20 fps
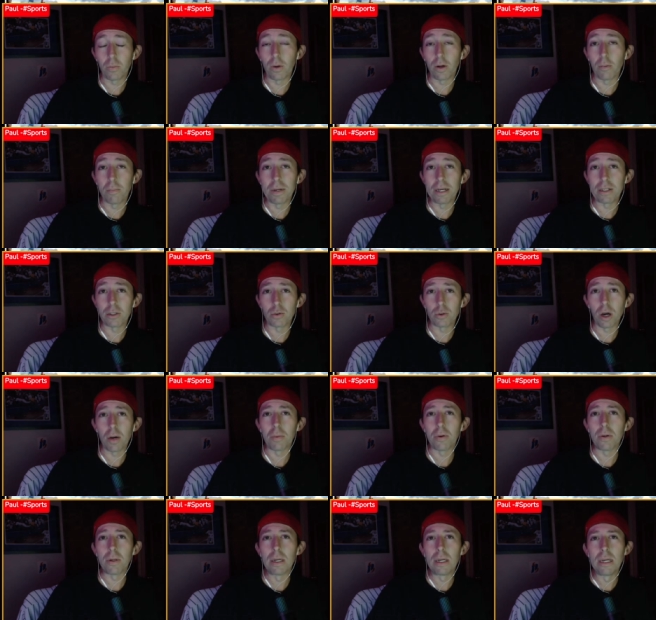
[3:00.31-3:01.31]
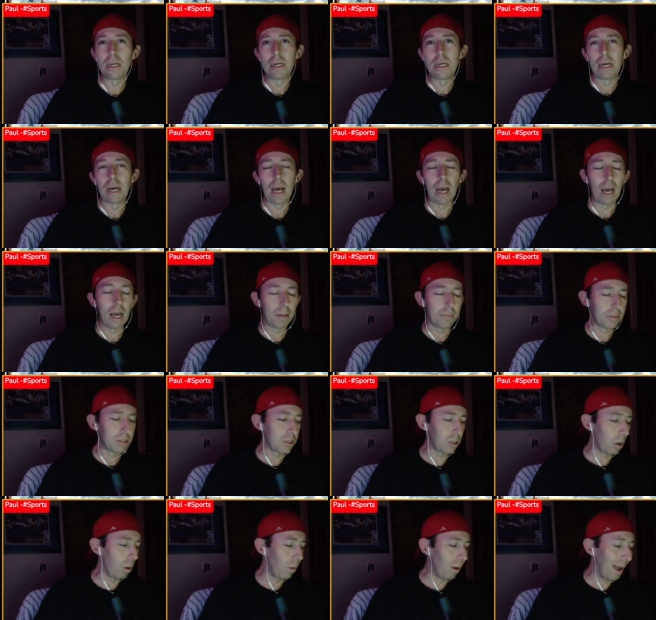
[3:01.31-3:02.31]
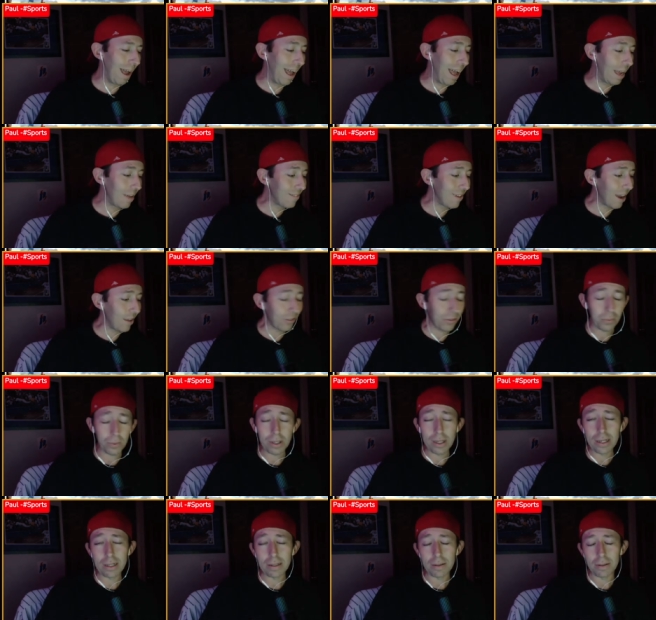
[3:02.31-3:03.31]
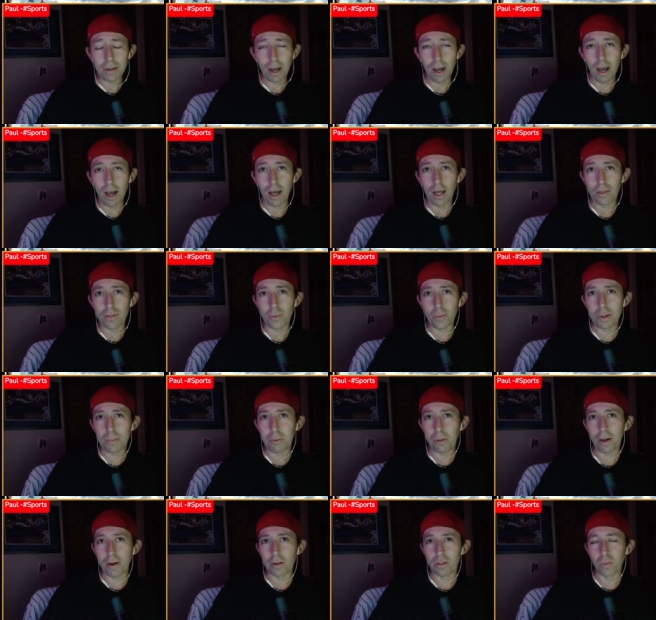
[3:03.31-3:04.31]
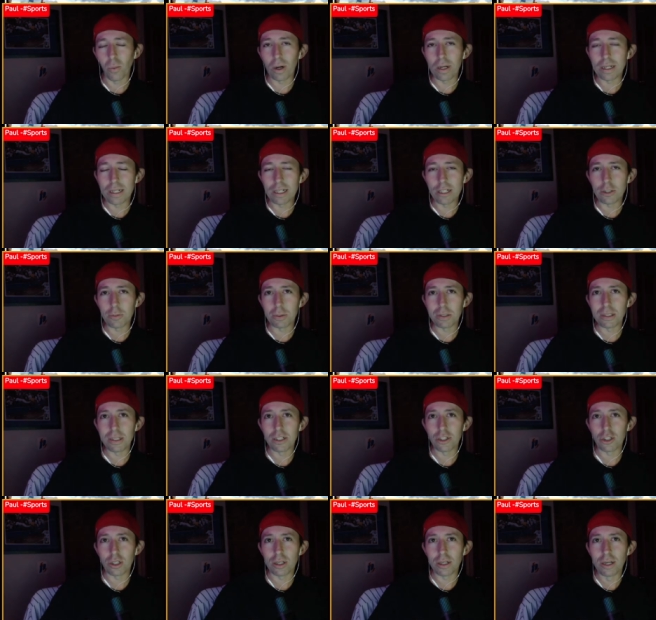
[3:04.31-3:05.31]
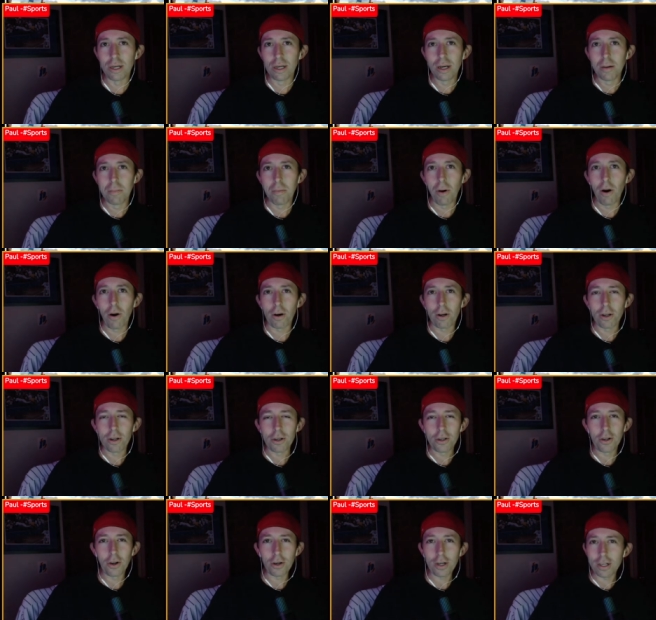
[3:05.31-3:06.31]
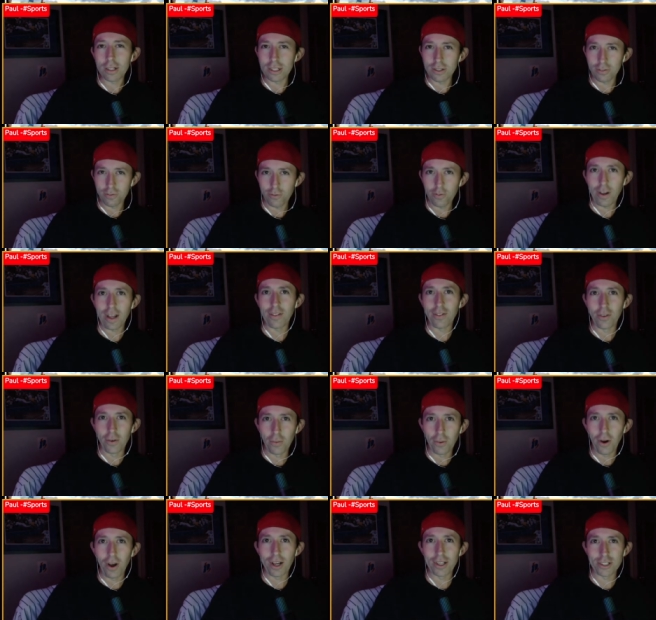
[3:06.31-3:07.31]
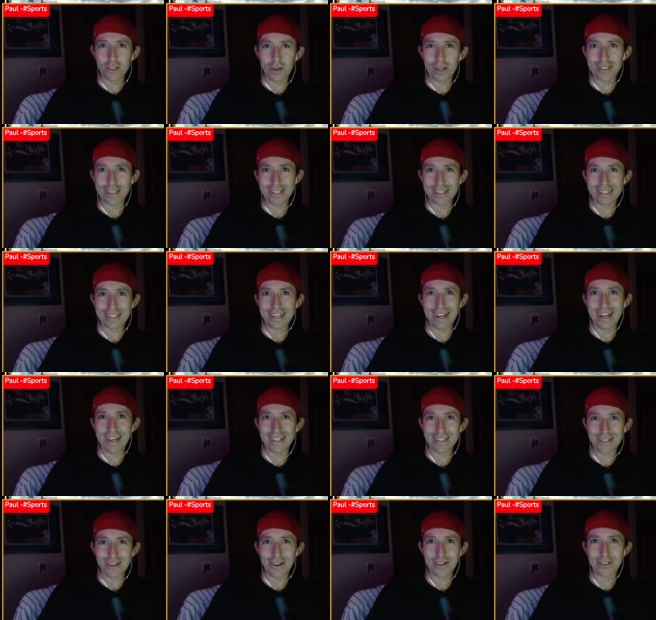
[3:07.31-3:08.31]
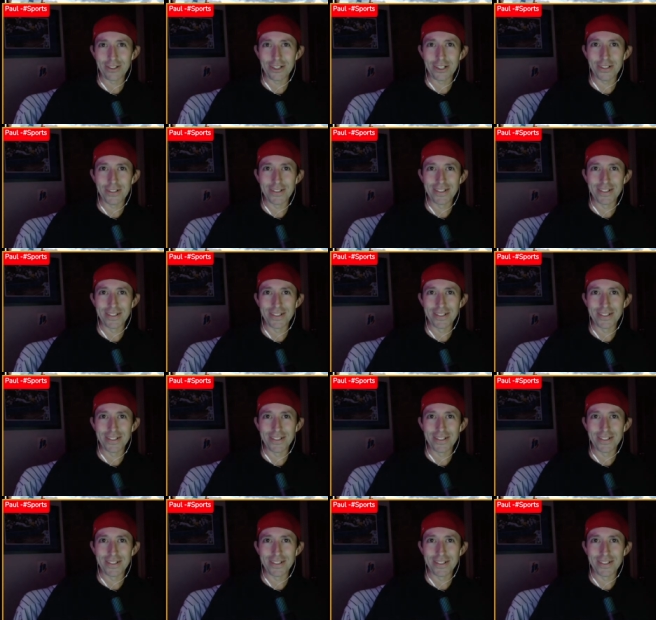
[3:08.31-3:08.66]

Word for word: real big trouble. Um, so I've got three uh, three players, one at each position. Mark, you're going to defend the roster as it stands, aren't you?